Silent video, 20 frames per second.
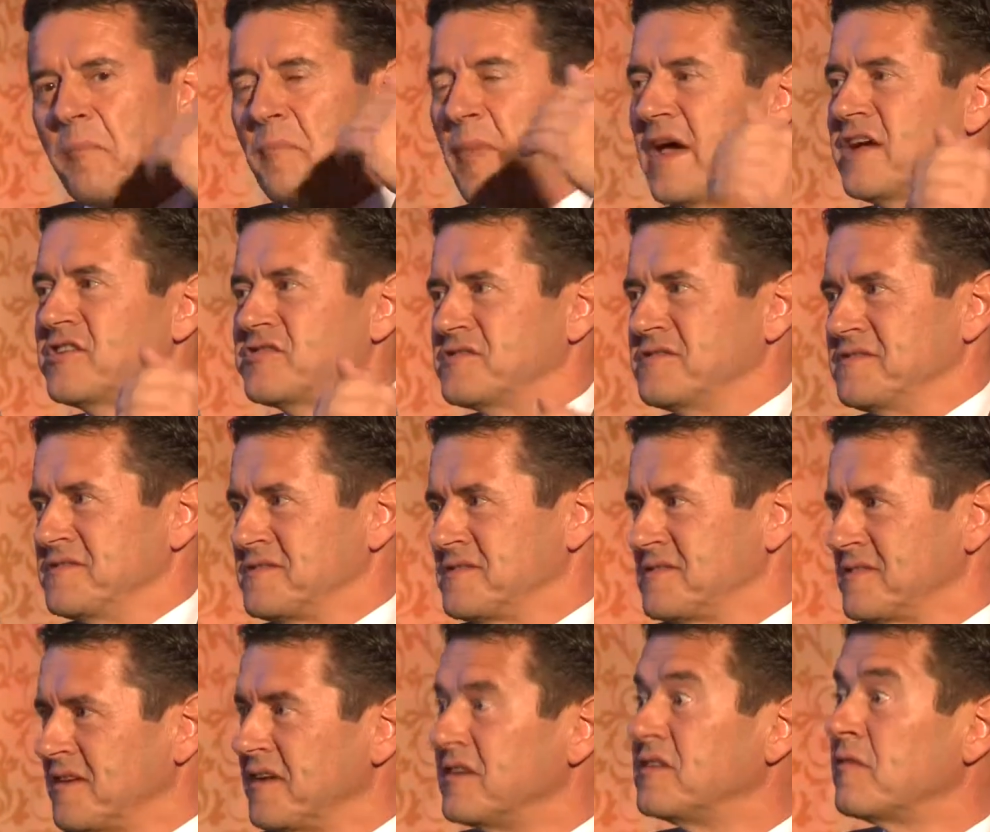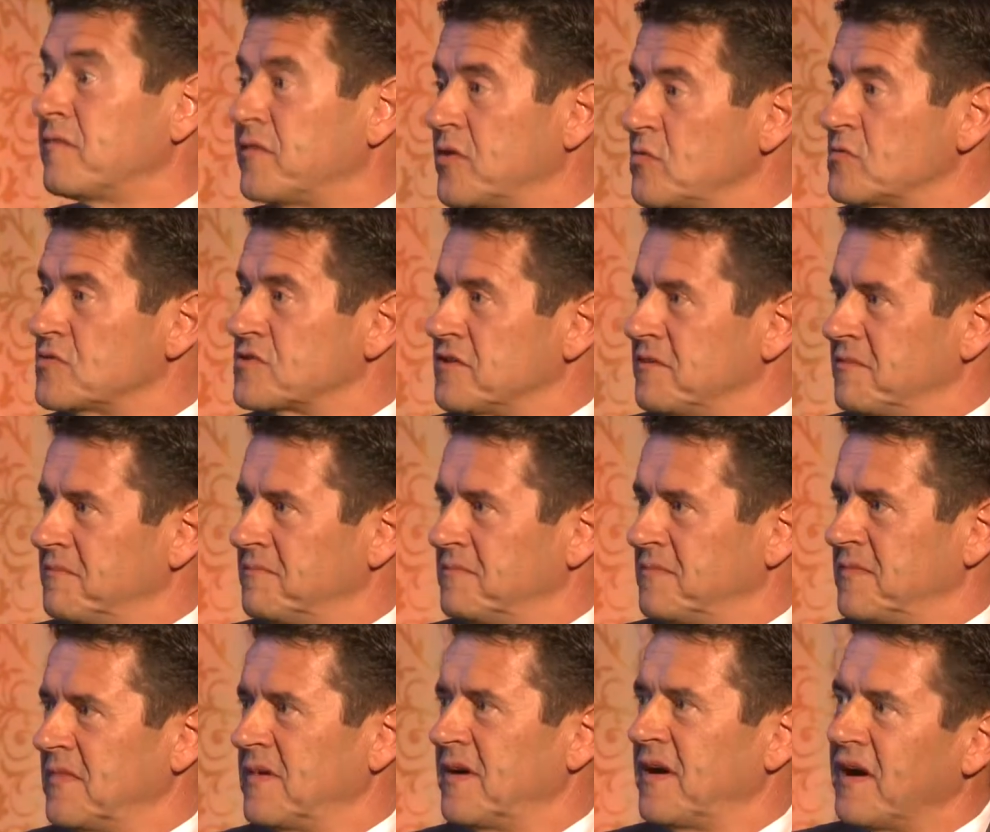patients in the future,
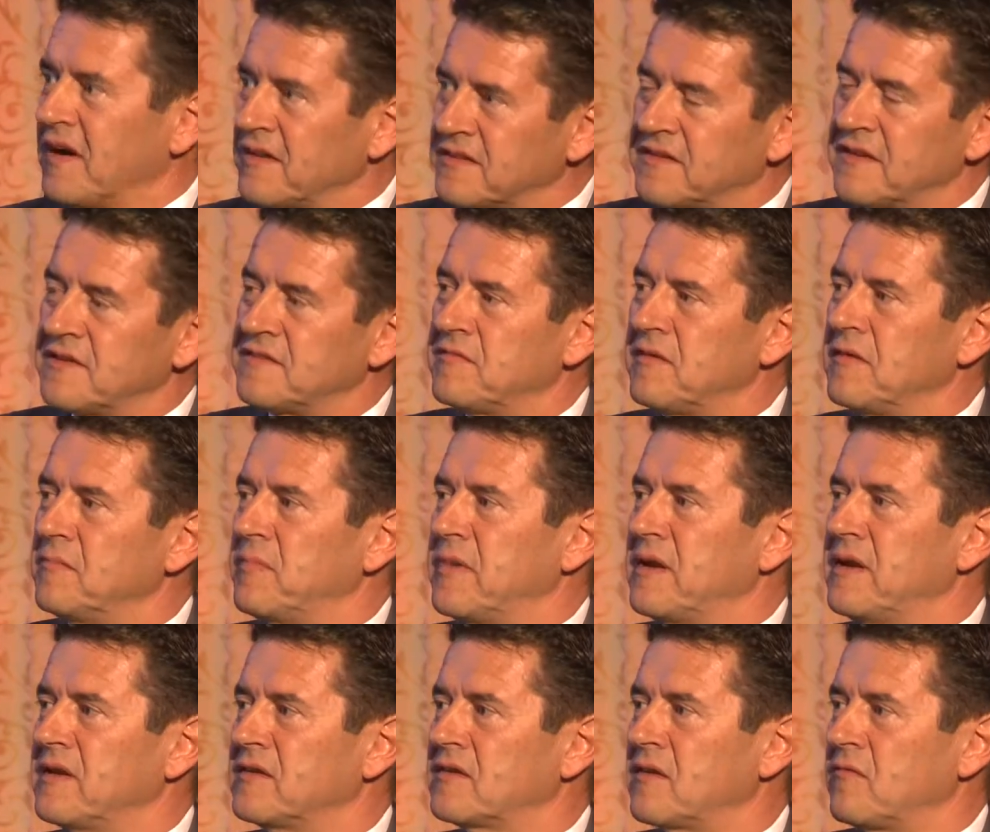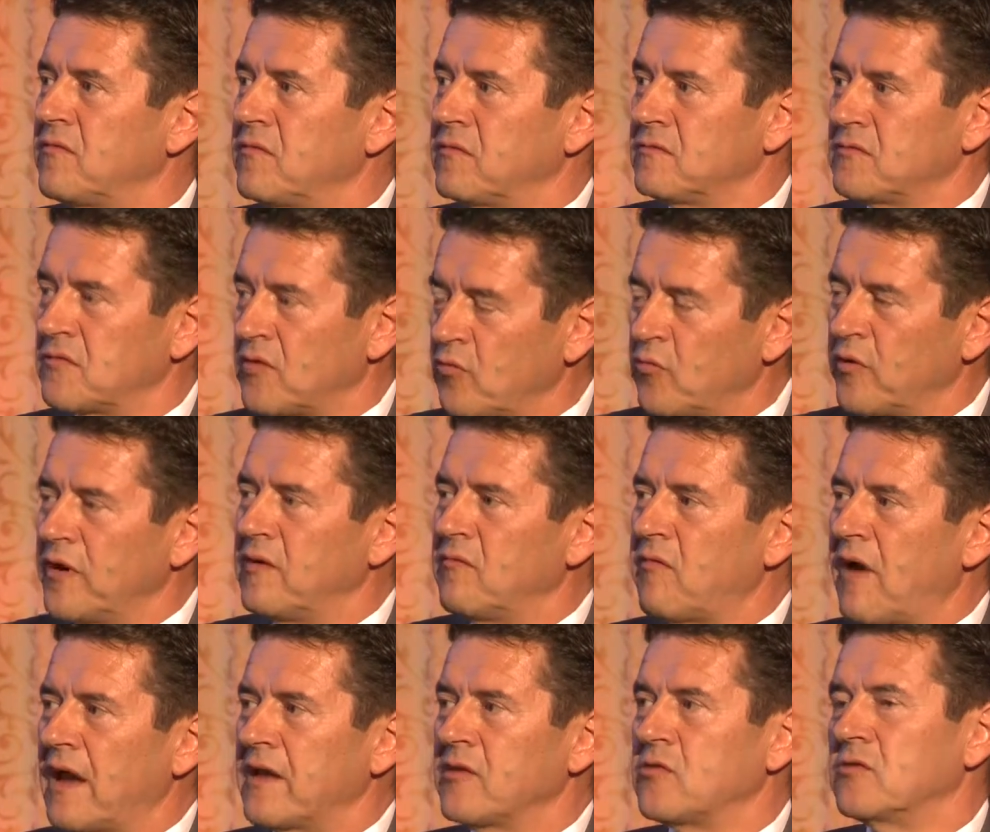and this will bring the real
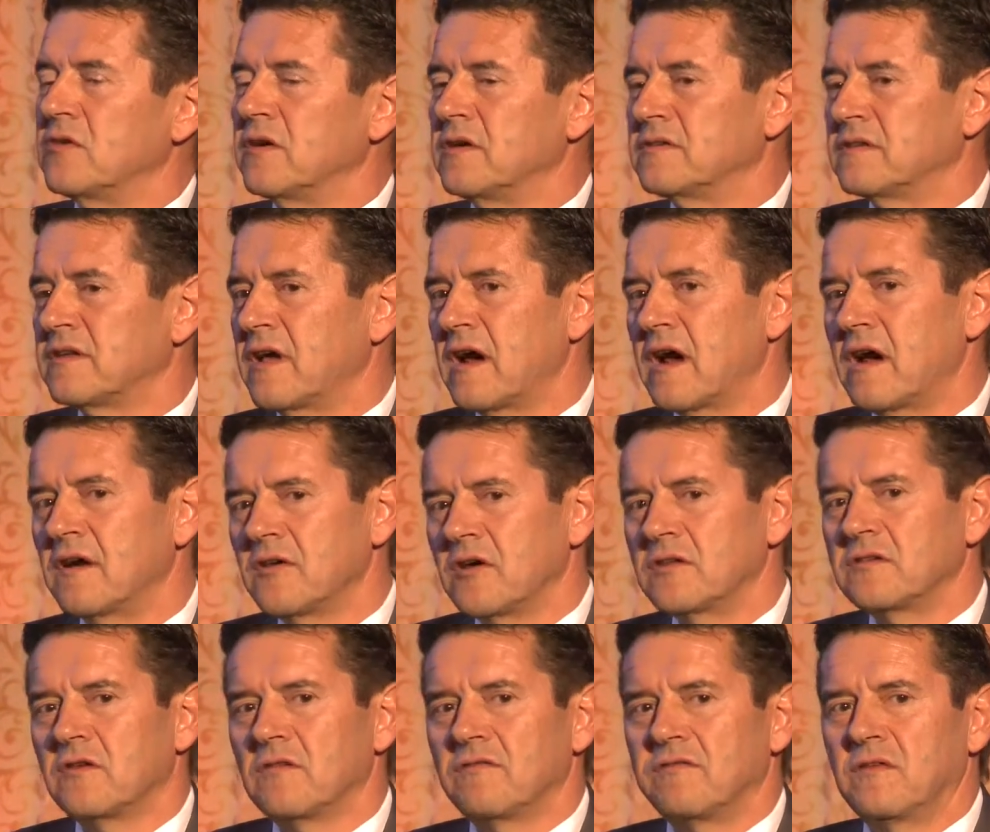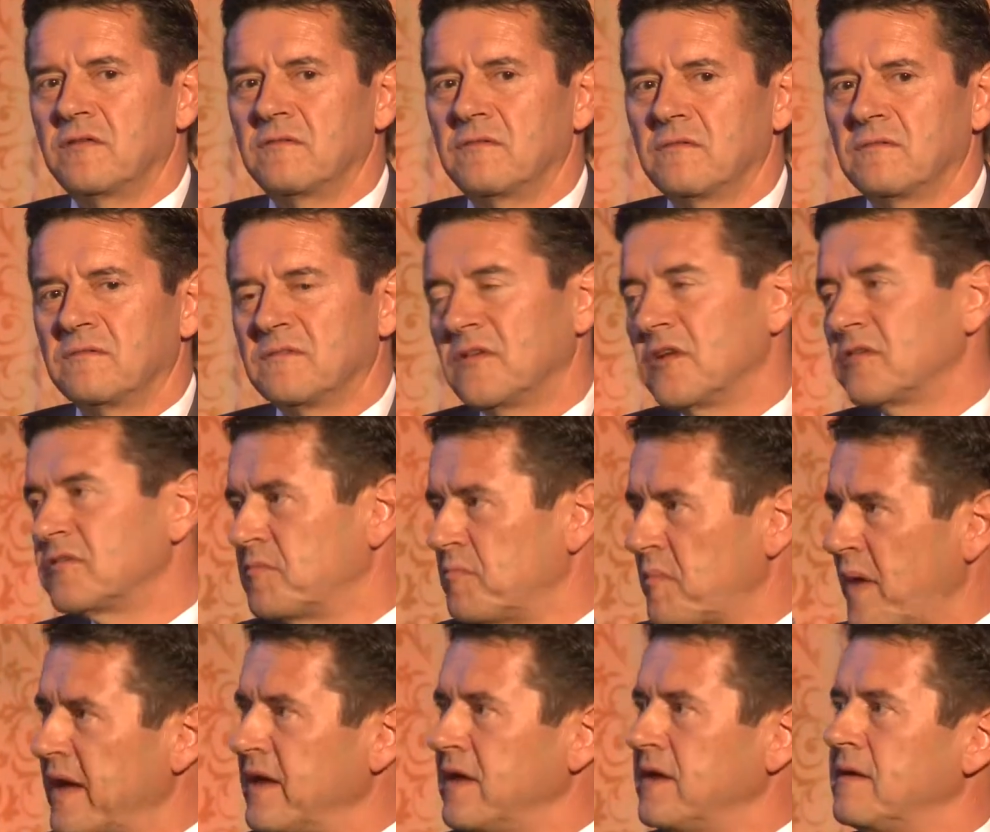value. And there are not
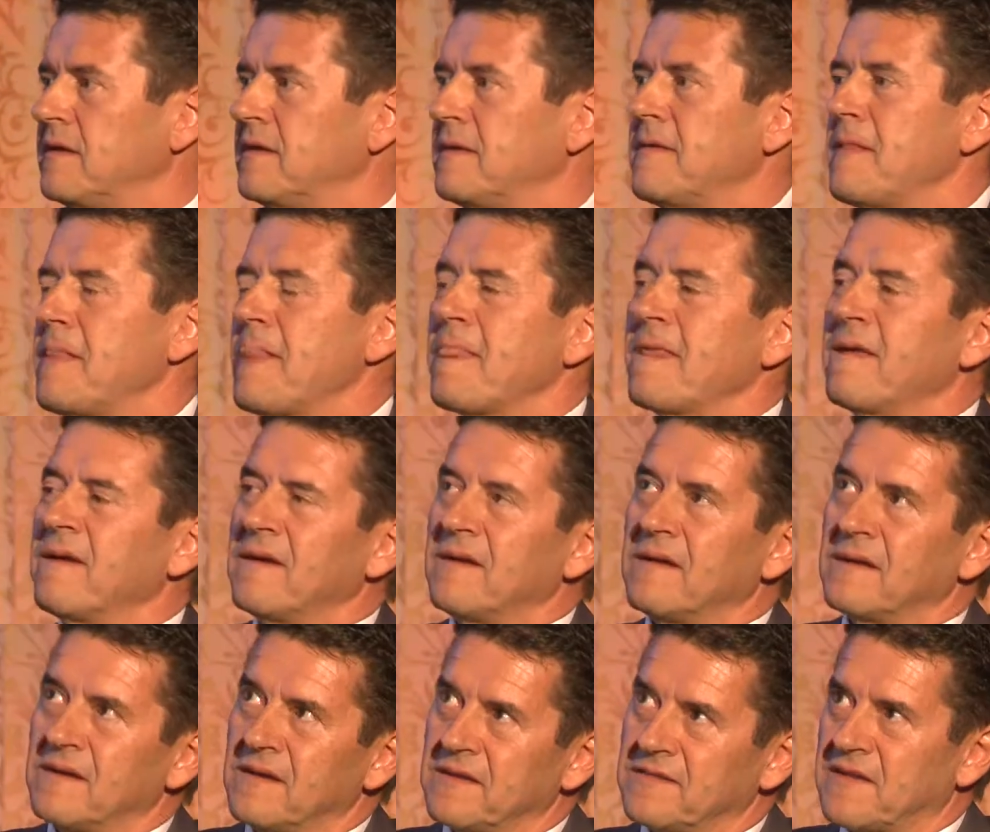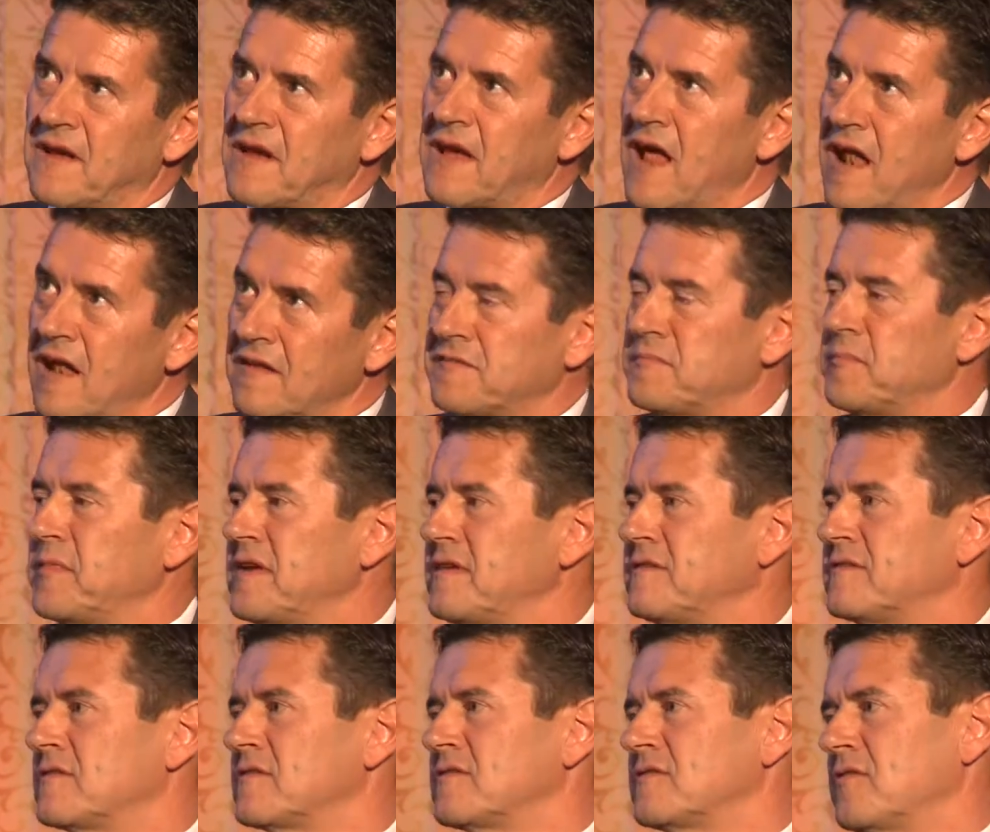many, let's say, health
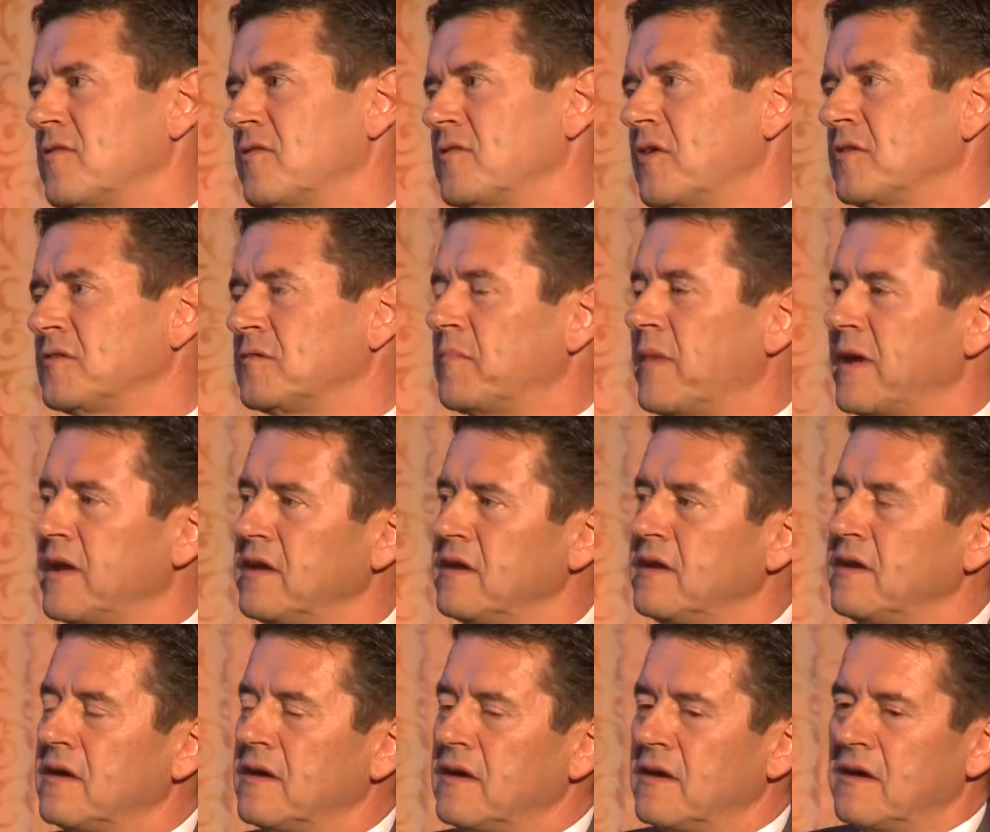ministers or not many